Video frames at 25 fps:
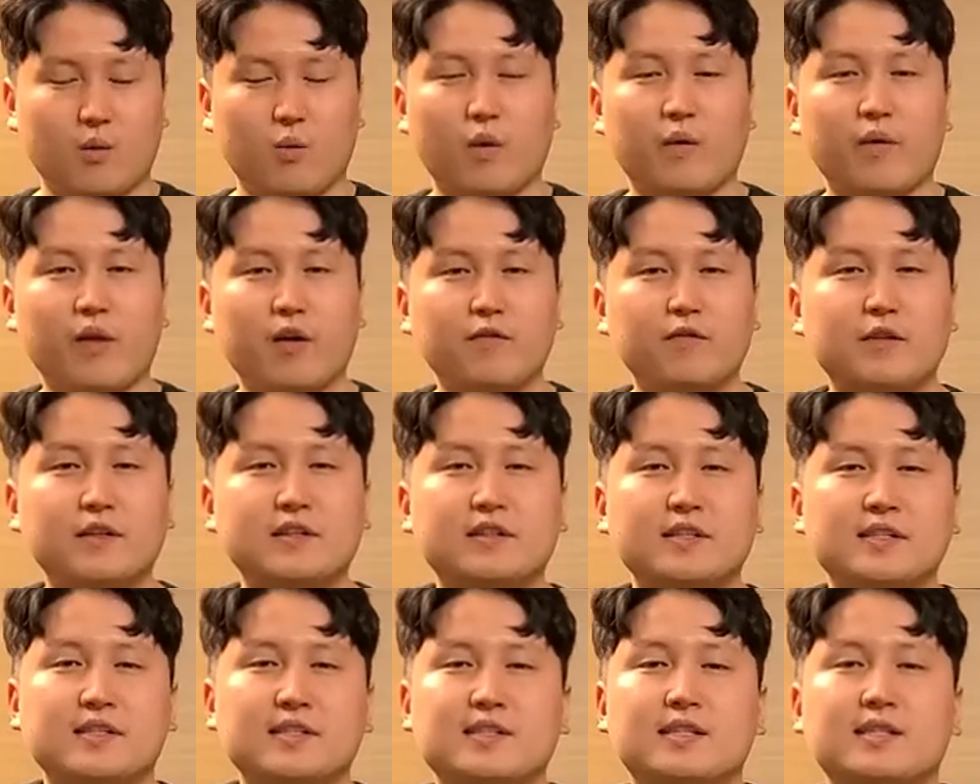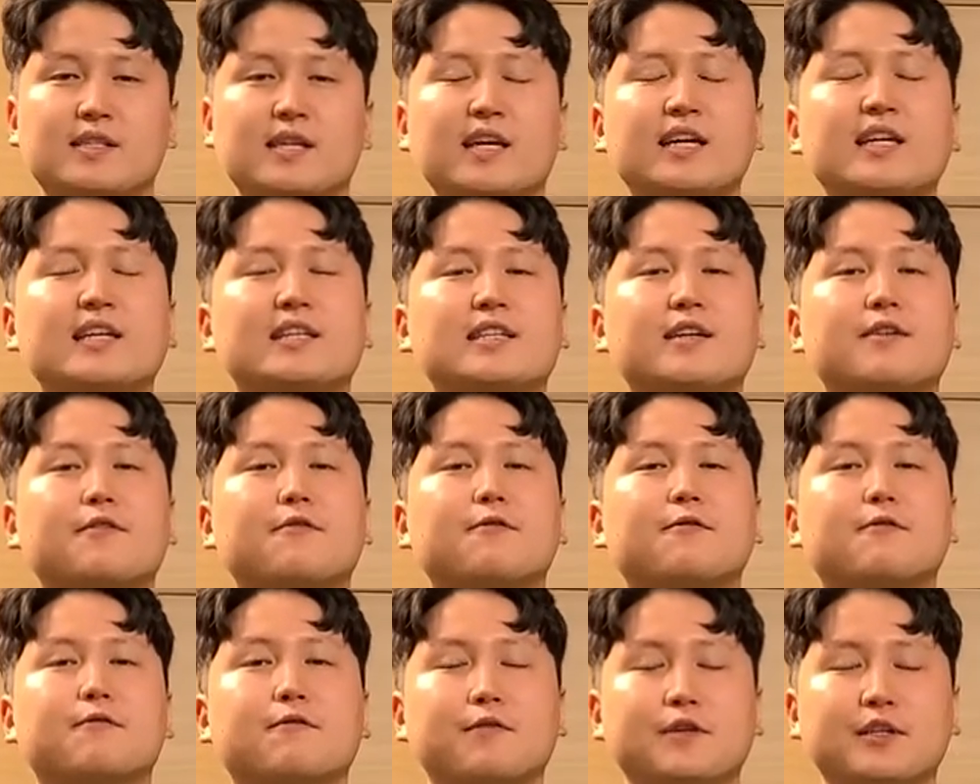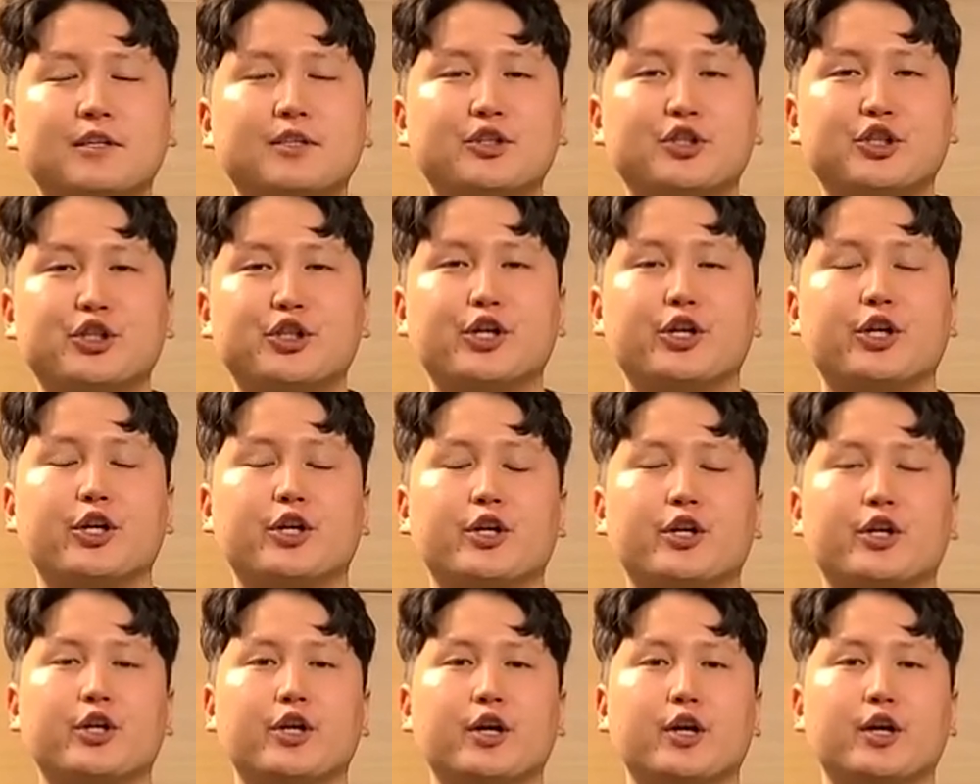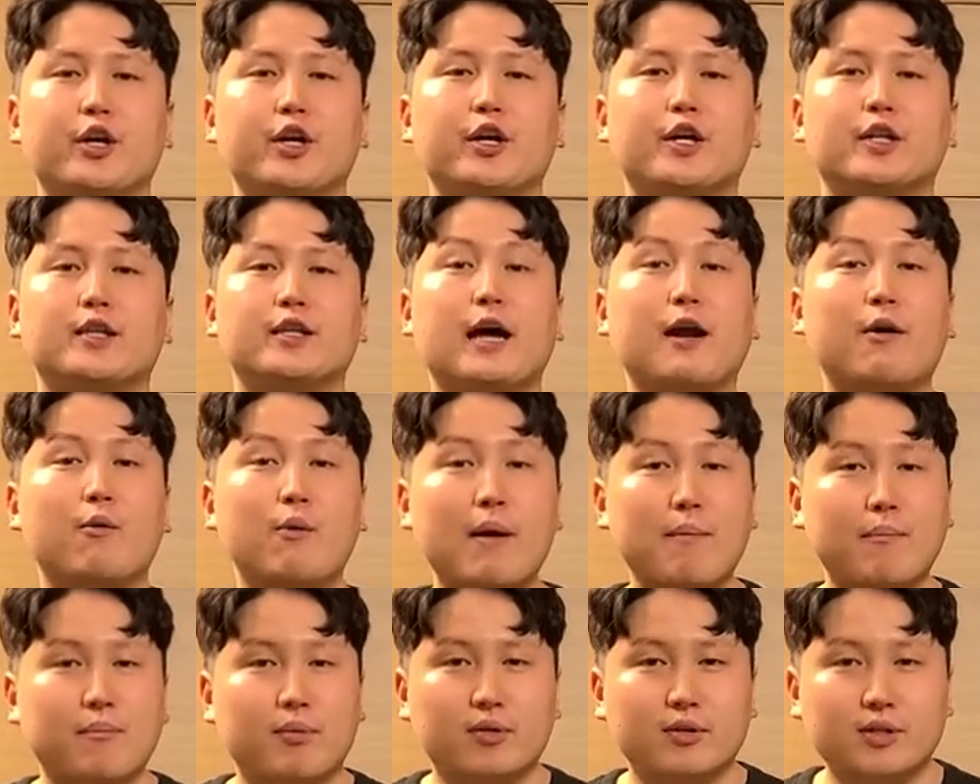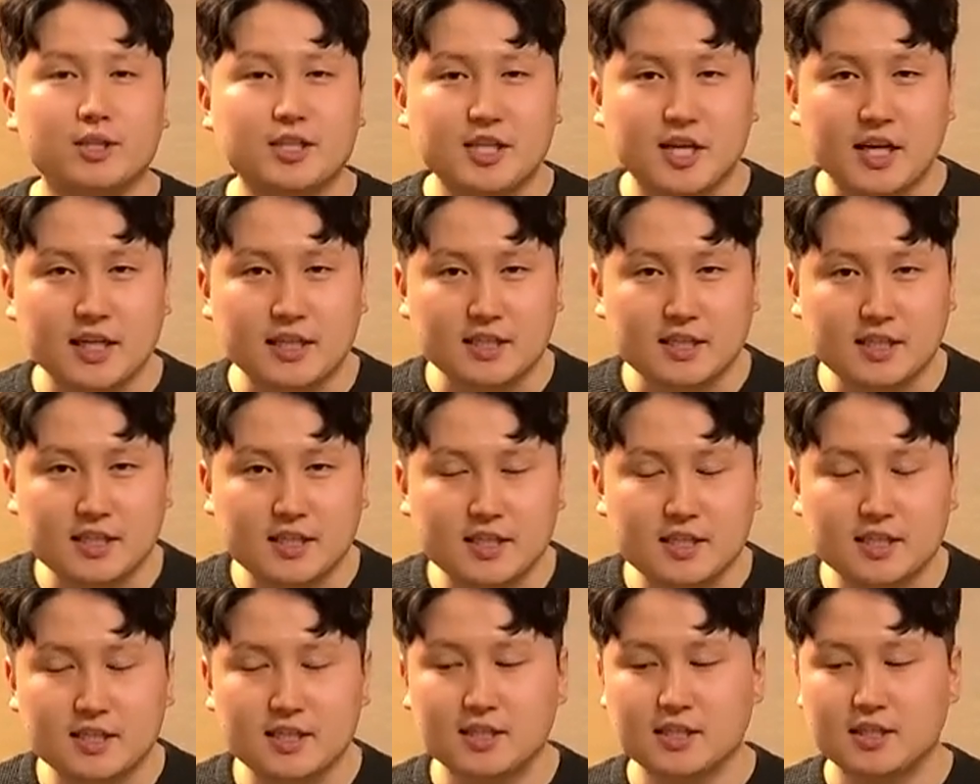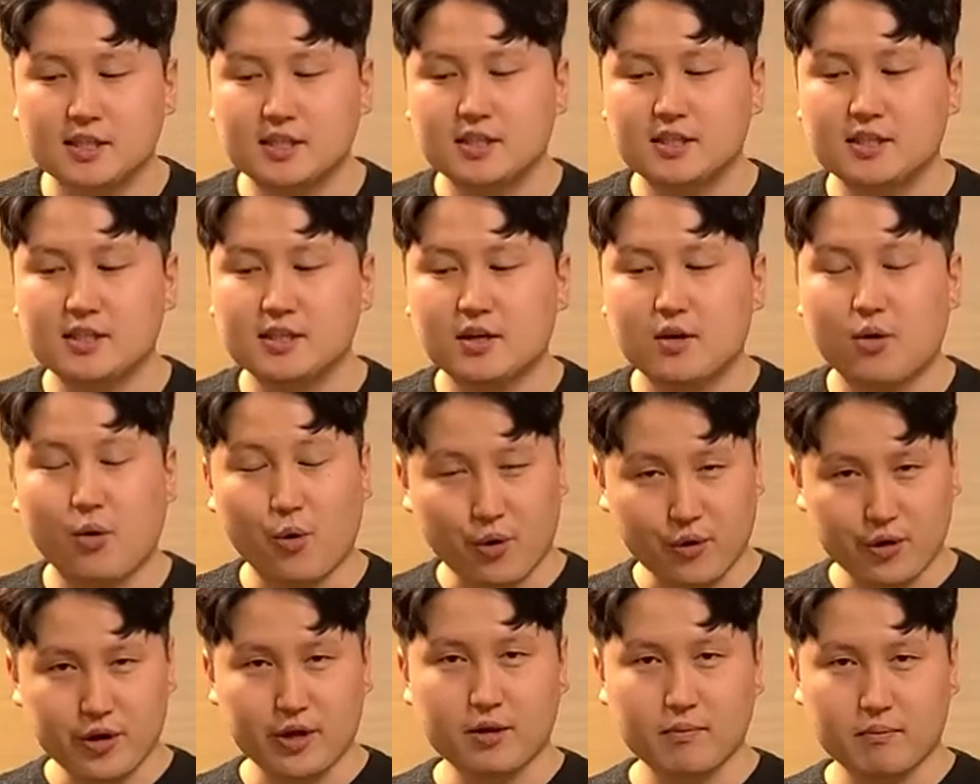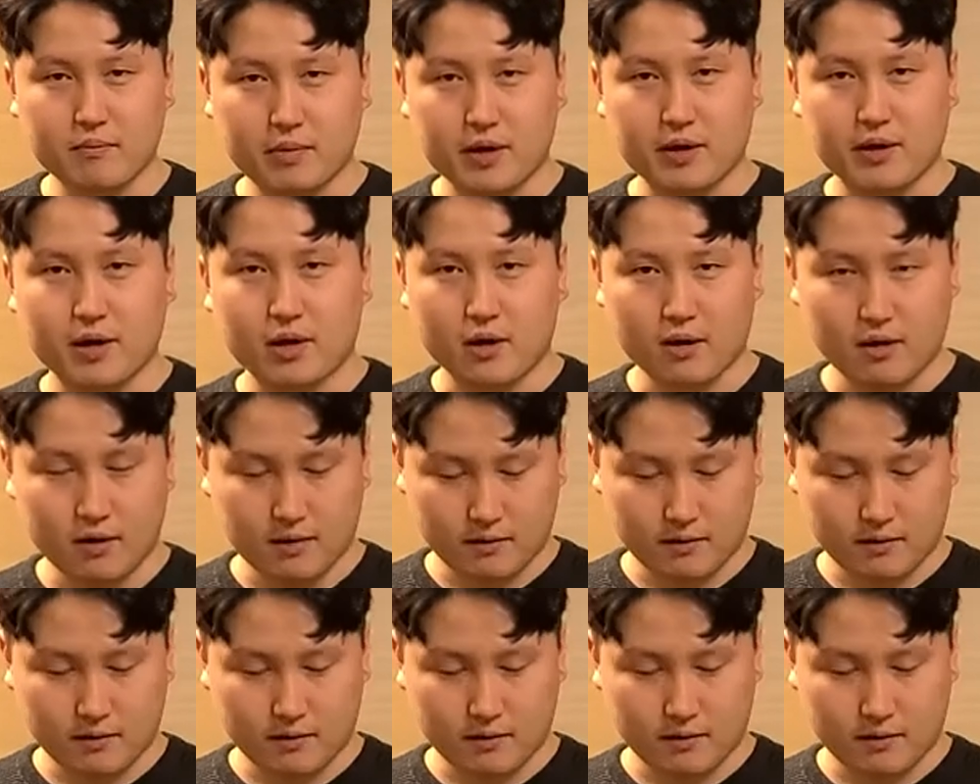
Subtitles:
One of the distinctive features that represents Korean beer.